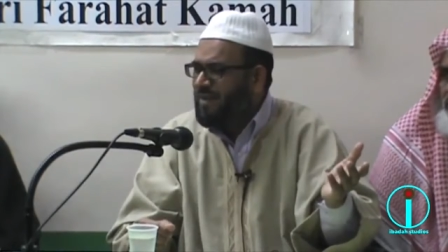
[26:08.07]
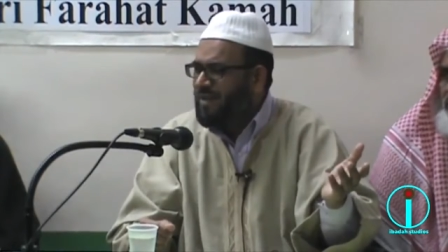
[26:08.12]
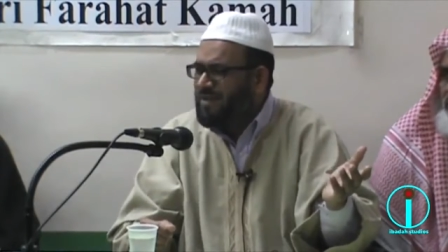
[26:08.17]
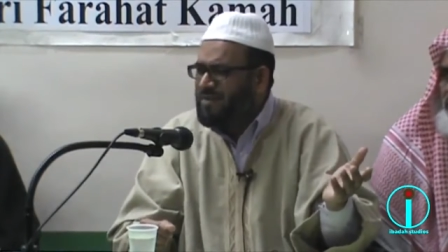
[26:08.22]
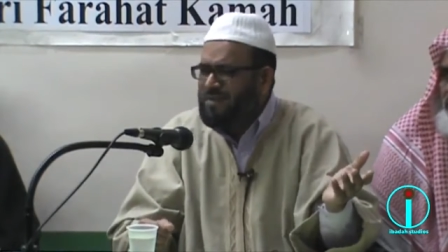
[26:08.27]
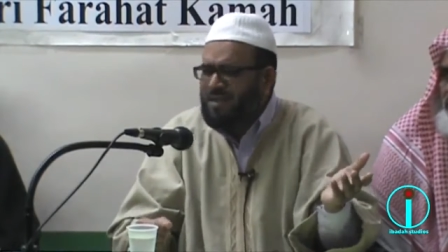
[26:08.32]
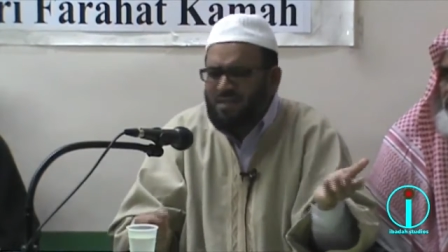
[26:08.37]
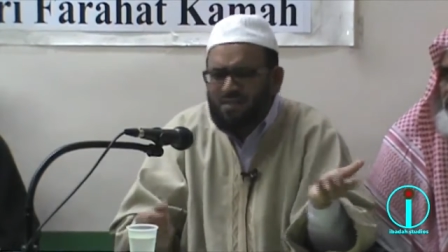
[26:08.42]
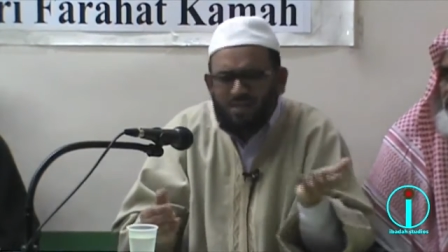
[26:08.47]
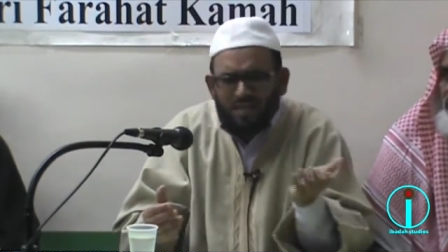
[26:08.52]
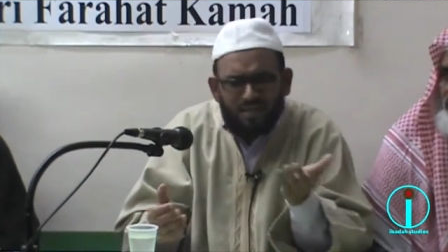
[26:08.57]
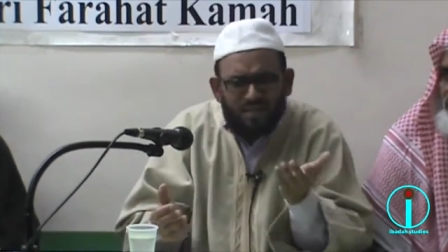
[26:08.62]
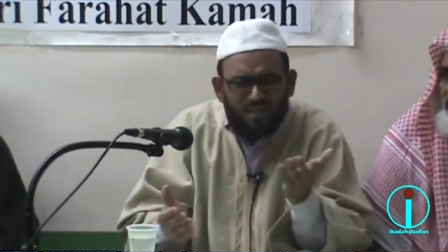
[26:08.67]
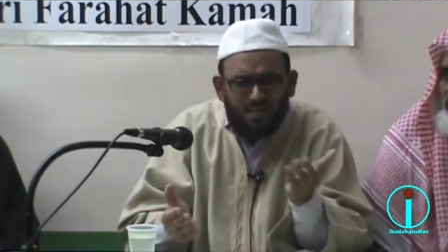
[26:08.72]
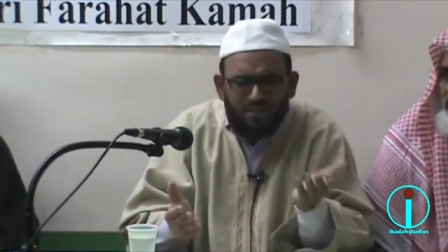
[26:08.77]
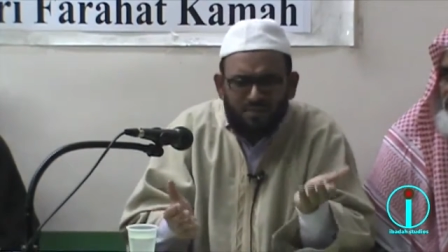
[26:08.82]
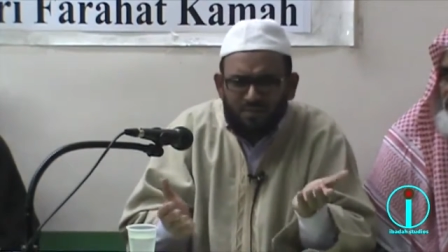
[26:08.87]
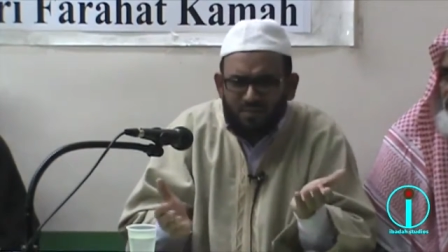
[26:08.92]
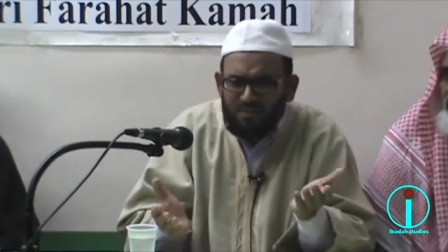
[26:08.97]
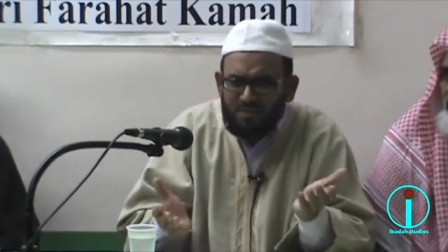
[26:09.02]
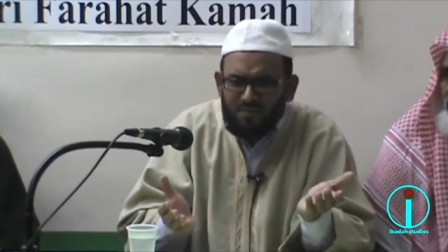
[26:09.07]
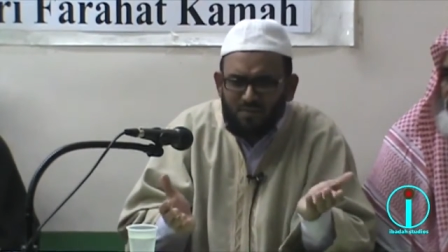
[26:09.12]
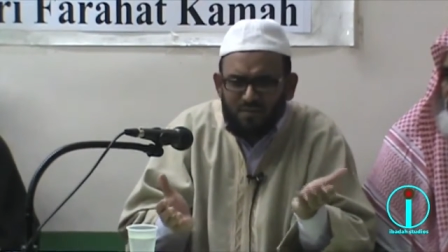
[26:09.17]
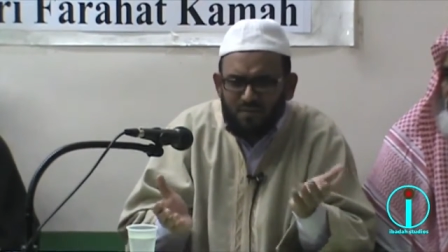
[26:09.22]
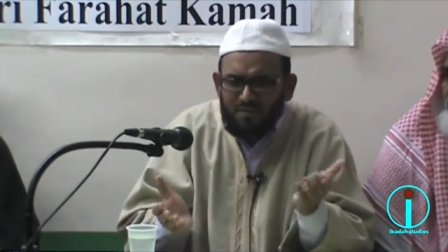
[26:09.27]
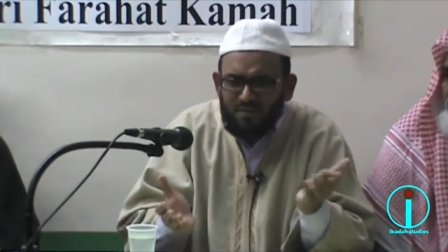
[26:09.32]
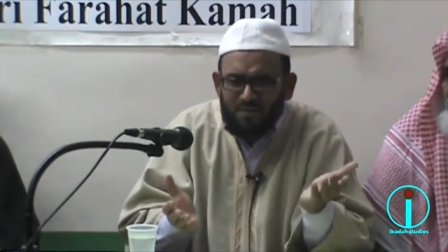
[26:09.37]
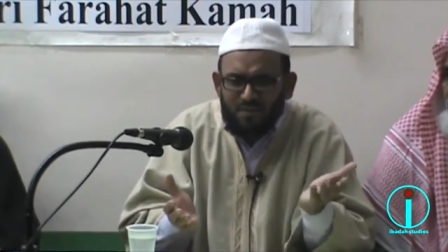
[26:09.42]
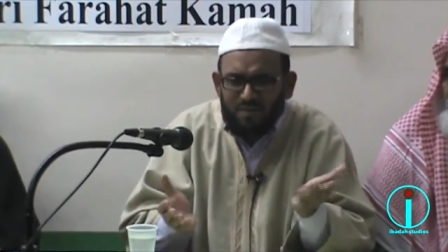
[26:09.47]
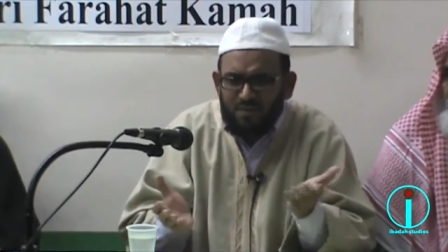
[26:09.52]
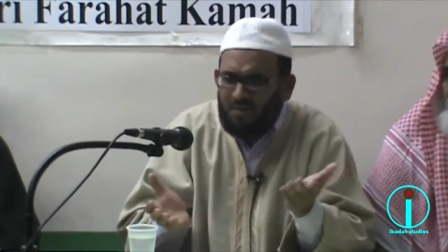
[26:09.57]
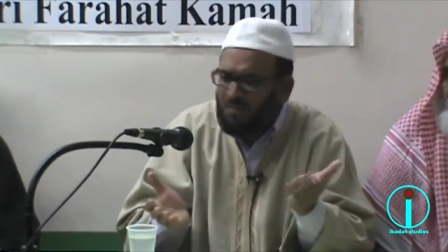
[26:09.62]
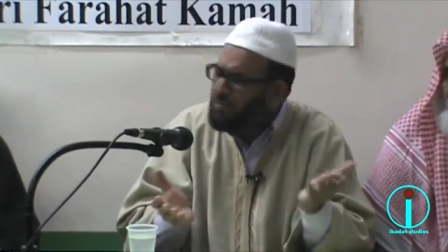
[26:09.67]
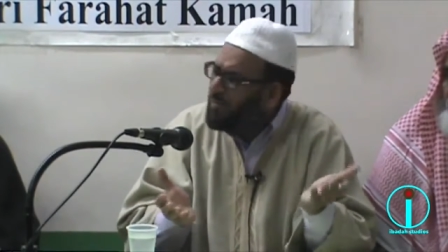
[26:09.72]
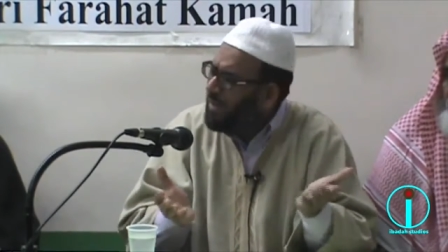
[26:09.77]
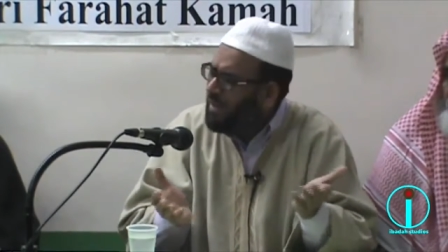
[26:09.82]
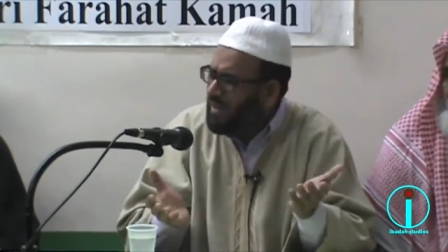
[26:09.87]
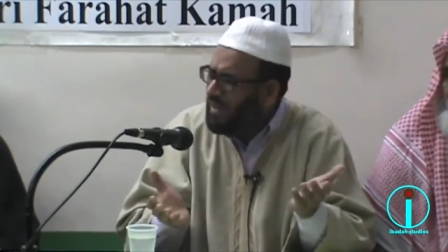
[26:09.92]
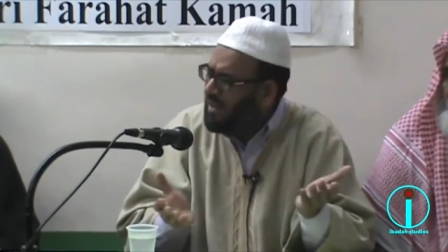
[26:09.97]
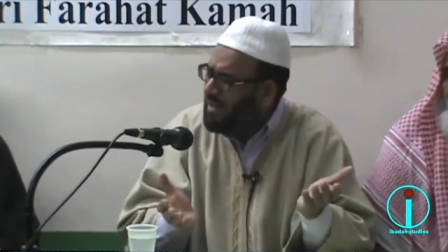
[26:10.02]
it just doesn't,
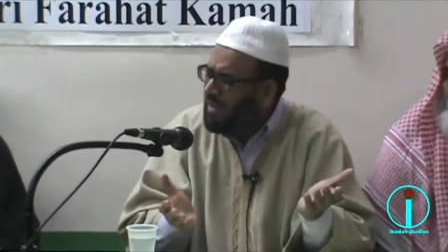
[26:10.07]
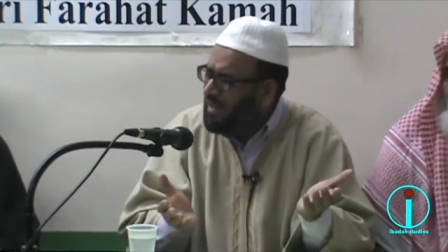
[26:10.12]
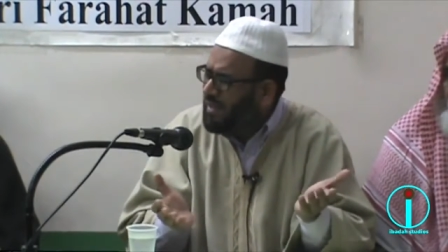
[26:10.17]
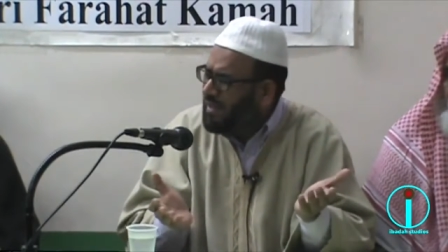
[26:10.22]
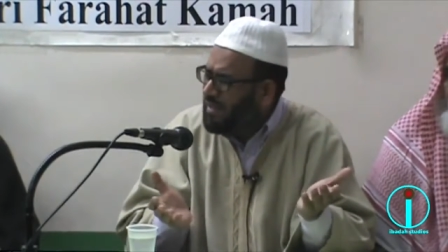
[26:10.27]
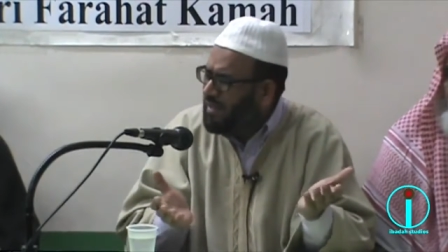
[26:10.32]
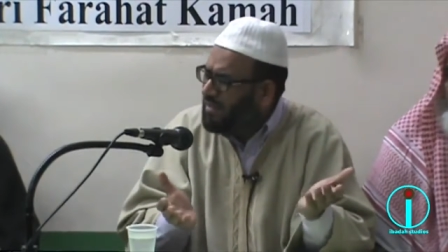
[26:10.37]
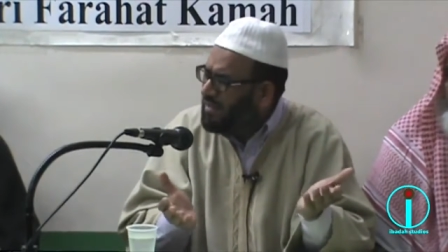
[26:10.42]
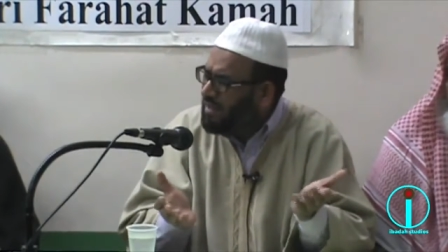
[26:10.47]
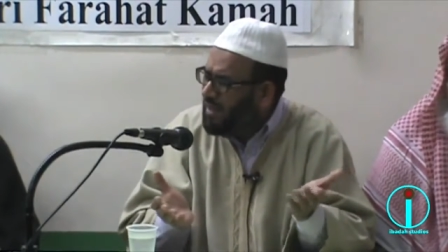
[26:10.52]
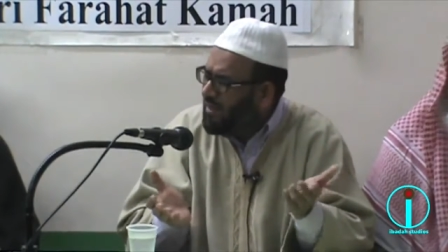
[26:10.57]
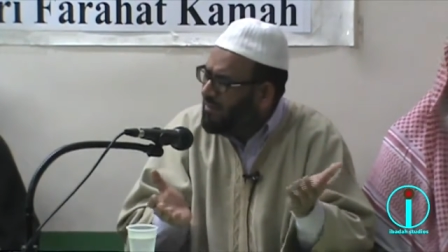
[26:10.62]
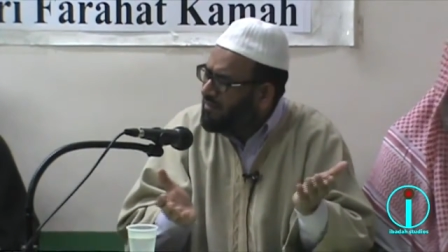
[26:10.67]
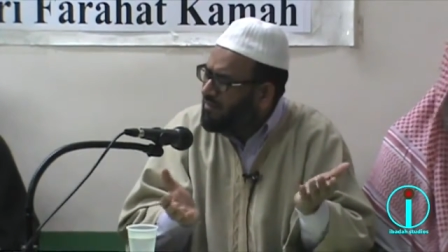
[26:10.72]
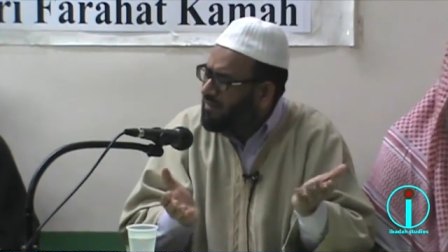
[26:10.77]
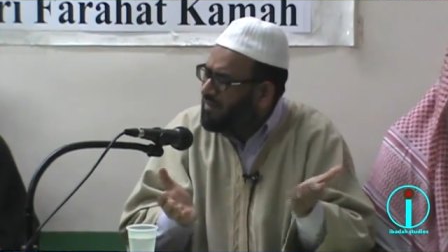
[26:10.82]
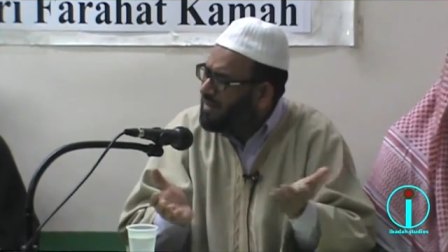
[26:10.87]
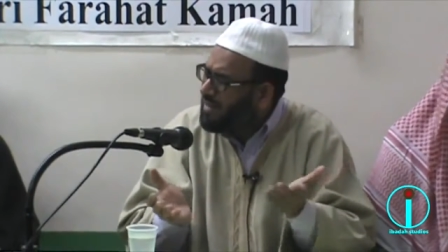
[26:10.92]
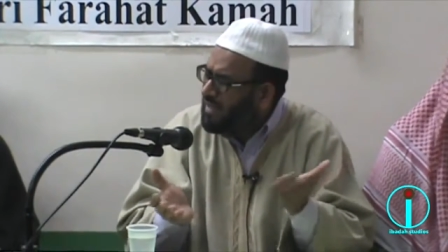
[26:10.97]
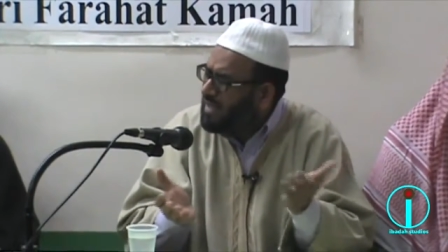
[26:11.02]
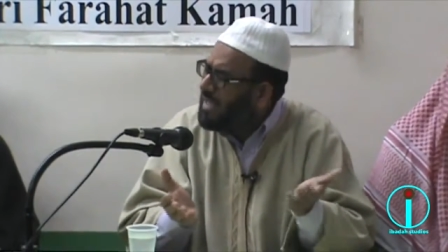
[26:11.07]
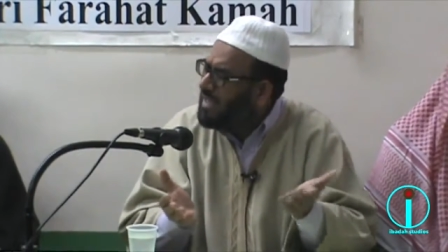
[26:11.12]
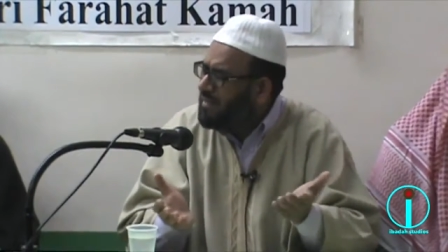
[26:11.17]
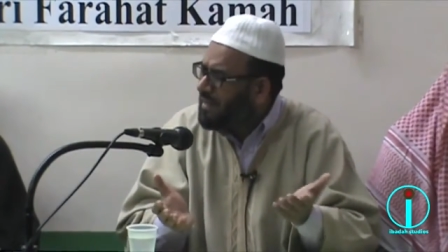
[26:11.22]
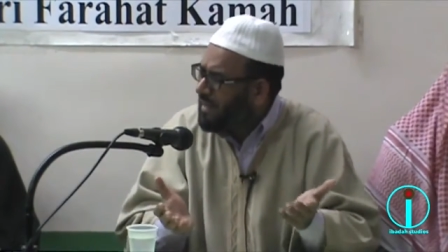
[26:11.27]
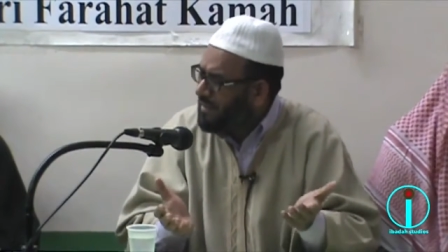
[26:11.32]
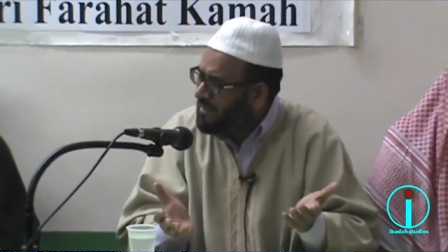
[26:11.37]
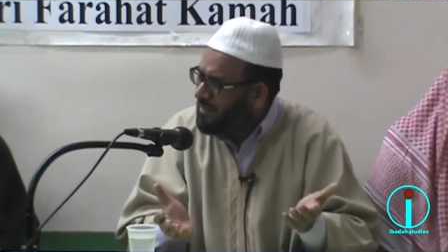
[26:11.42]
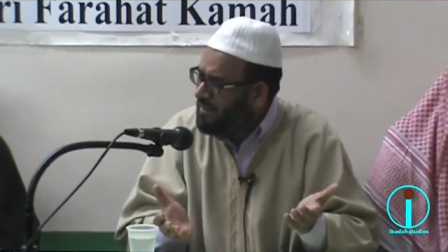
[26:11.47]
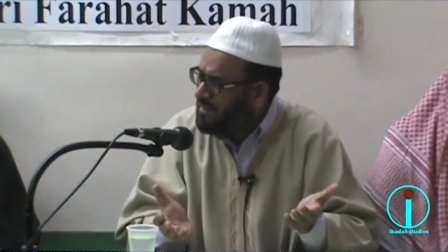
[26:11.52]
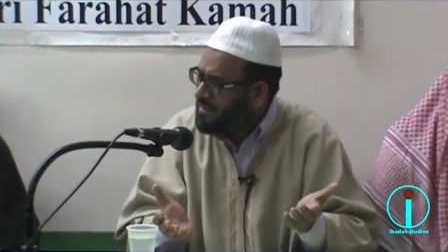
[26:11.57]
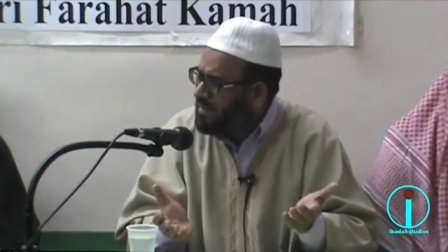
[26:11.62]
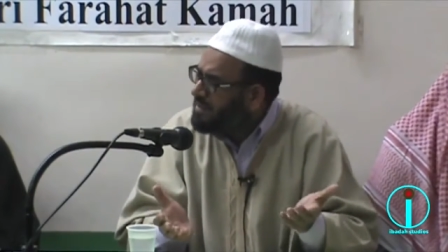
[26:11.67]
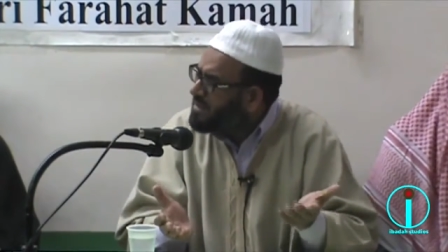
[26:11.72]
doesn't uh, you know, connect like this.